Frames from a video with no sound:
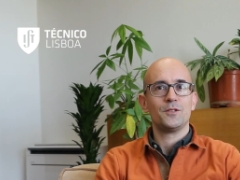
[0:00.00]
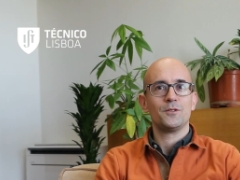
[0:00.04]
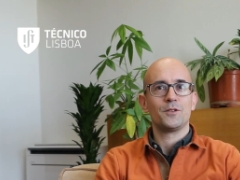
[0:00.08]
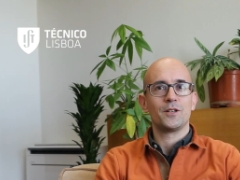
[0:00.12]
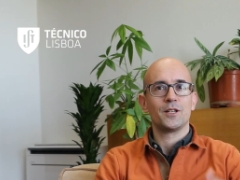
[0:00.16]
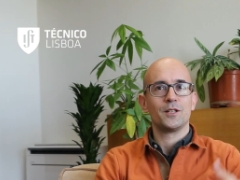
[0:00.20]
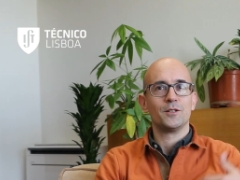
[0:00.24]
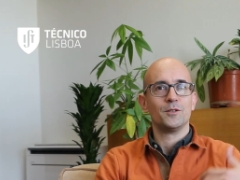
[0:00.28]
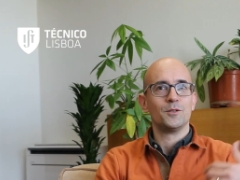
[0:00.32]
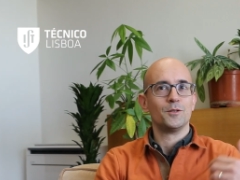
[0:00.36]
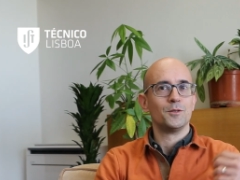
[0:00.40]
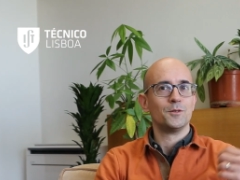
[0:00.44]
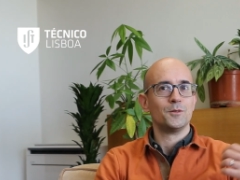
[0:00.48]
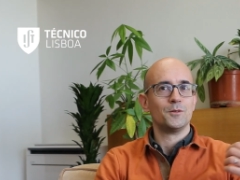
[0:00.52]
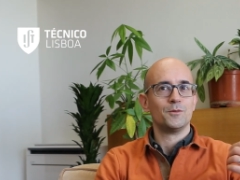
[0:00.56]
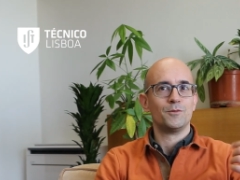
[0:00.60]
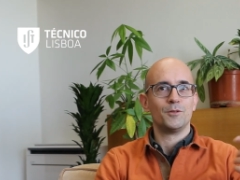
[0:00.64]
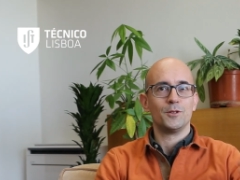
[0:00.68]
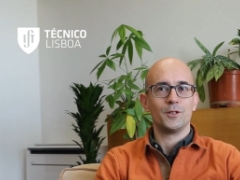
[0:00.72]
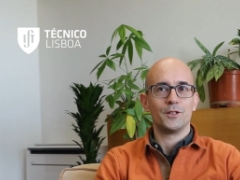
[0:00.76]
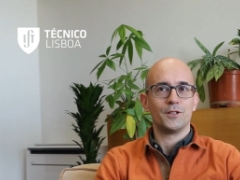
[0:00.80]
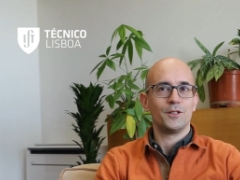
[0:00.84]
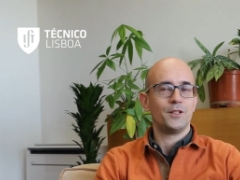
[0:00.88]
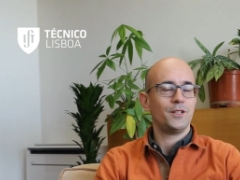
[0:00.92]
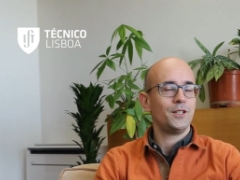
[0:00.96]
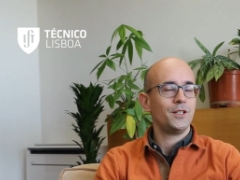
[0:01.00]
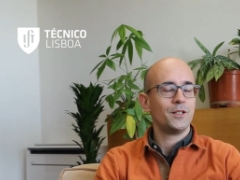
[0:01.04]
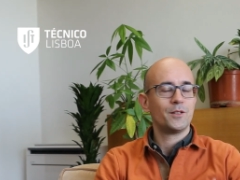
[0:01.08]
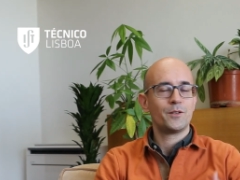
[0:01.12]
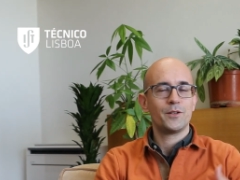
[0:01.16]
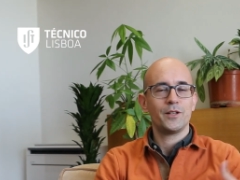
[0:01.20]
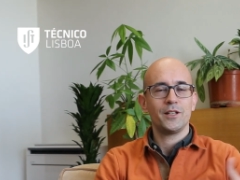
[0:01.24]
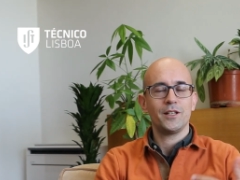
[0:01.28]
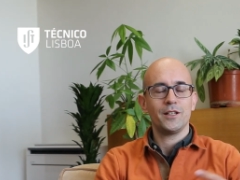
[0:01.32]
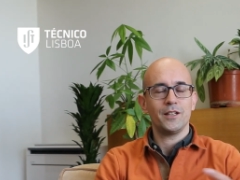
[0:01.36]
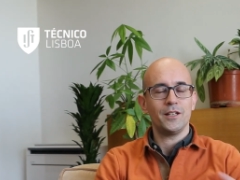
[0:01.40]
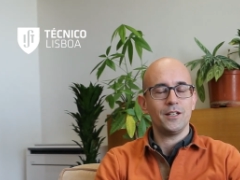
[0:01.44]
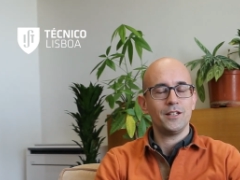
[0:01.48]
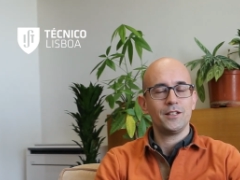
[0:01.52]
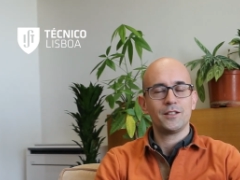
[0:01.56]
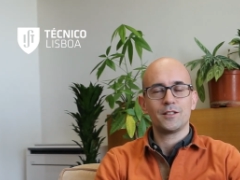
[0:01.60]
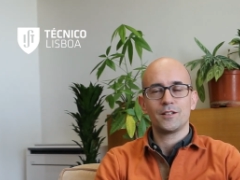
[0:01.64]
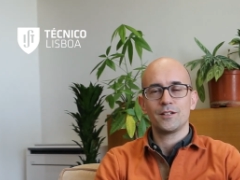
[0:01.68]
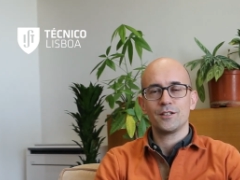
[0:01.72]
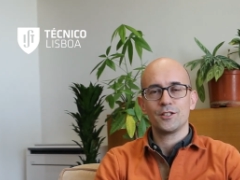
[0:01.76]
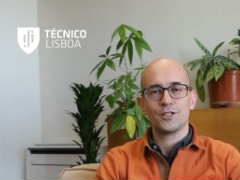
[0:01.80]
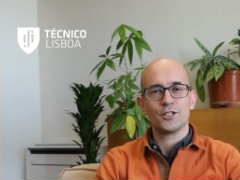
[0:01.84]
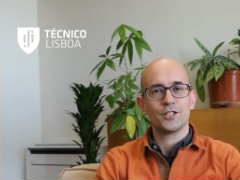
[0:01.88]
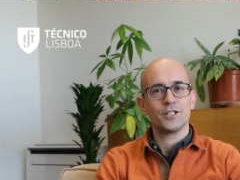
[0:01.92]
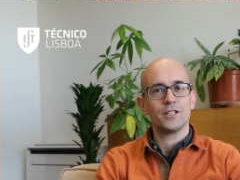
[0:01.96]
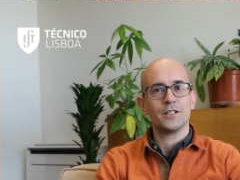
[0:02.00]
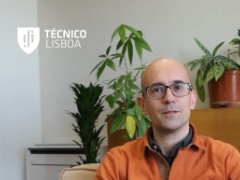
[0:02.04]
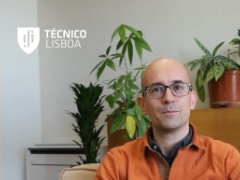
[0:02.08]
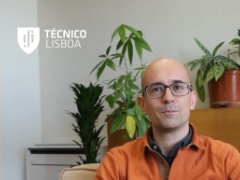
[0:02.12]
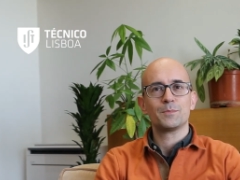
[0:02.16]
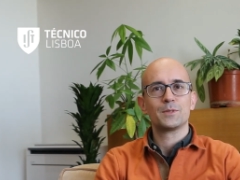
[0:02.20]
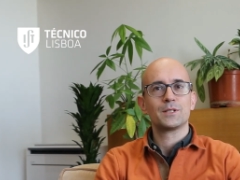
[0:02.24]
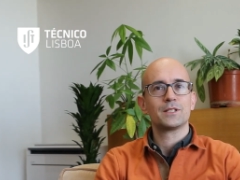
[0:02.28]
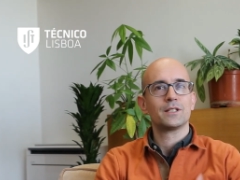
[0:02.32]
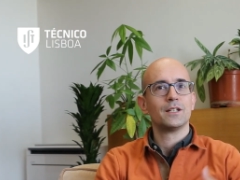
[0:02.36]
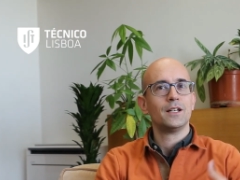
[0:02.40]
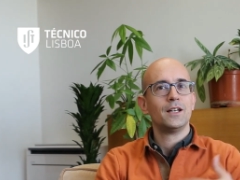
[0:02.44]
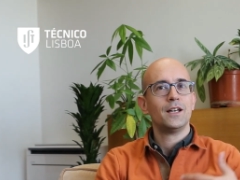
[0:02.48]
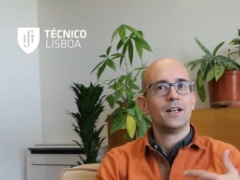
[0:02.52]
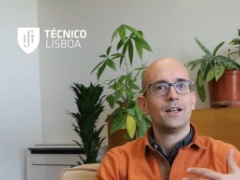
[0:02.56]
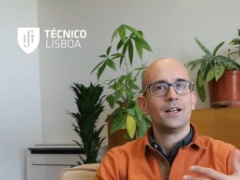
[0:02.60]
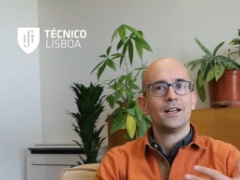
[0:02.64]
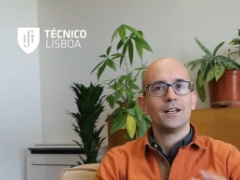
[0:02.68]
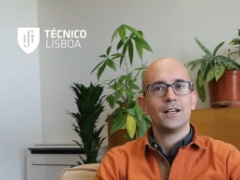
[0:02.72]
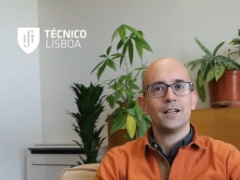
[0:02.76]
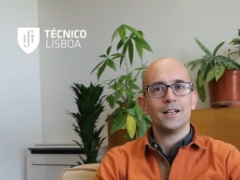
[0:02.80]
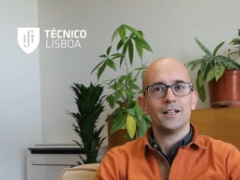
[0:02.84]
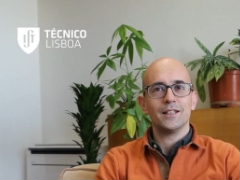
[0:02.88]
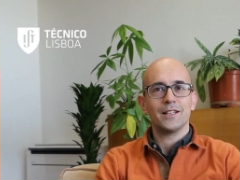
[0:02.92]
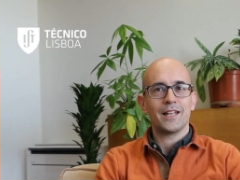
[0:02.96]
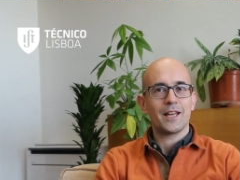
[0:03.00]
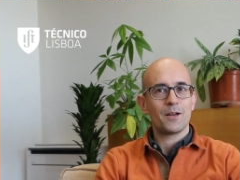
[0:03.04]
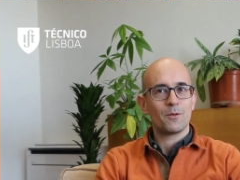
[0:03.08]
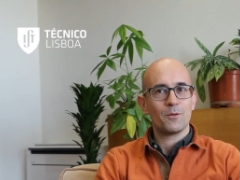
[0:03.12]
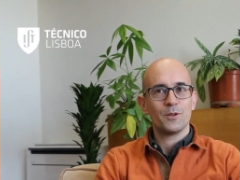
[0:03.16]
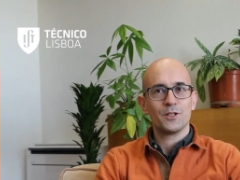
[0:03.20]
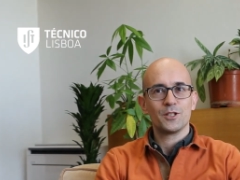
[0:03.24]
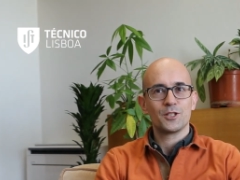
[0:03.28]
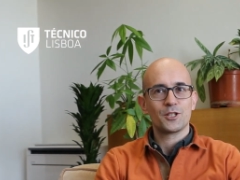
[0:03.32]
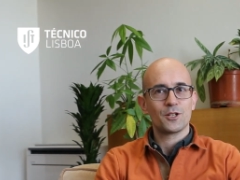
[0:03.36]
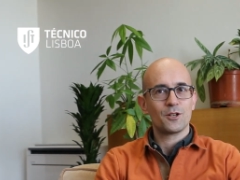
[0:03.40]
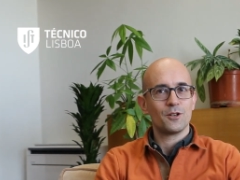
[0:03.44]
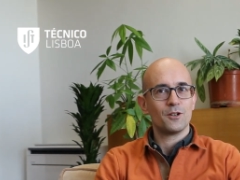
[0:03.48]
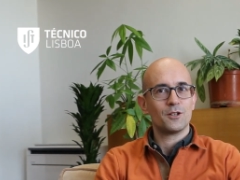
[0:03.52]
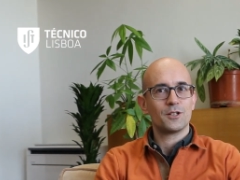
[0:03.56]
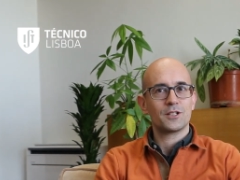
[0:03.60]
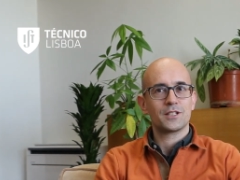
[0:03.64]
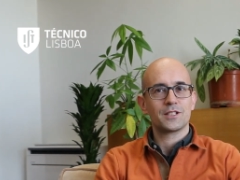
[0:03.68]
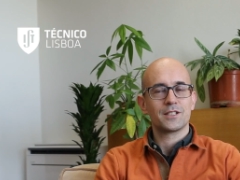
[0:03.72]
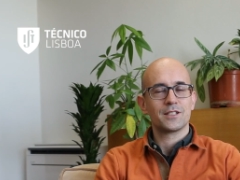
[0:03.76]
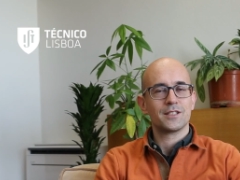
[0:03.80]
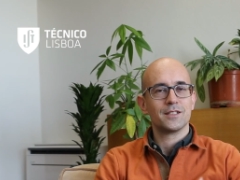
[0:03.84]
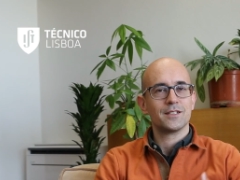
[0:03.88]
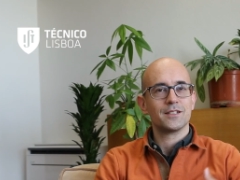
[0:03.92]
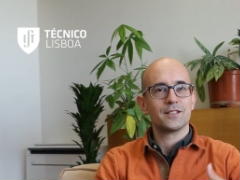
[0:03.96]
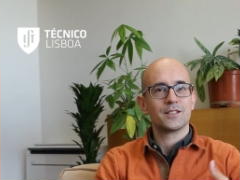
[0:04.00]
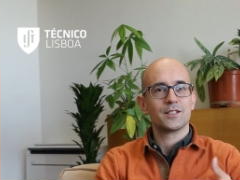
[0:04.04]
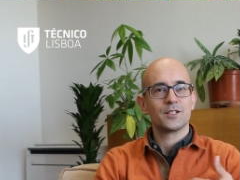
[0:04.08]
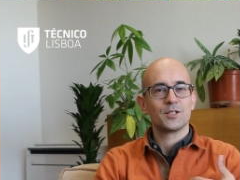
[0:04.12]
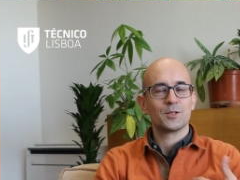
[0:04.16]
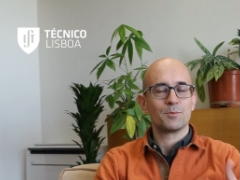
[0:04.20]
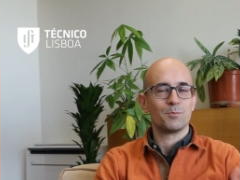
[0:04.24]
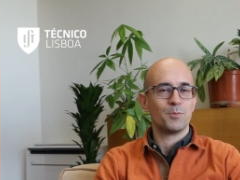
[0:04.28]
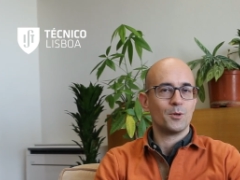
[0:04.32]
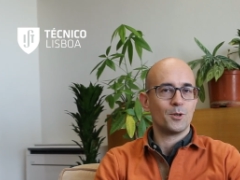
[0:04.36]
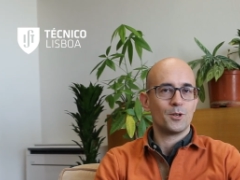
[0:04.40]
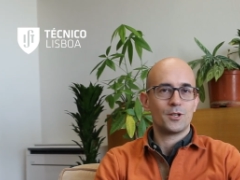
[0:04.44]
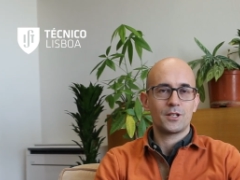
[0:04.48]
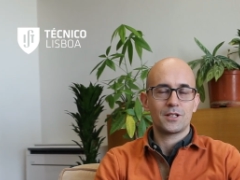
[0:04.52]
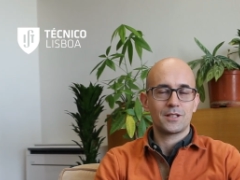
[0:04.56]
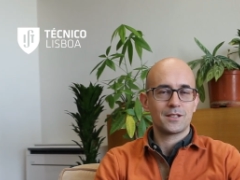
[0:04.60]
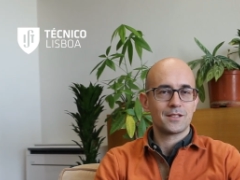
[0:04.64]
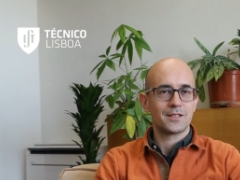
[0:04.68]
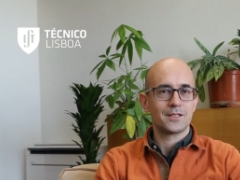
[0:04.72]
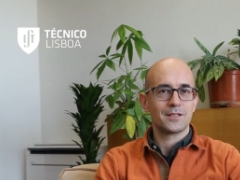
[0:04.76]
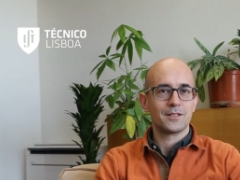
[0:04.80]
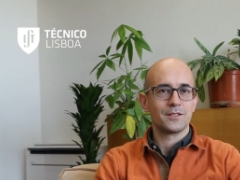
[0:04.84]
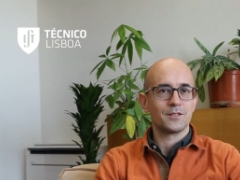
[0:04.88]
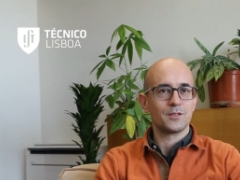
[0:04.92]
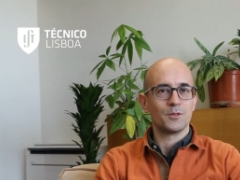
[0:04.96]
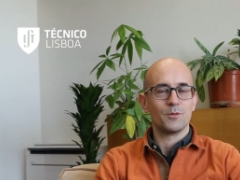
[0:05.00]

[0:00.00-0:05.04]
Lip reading: You can do volunteering, internships, language courses, sports.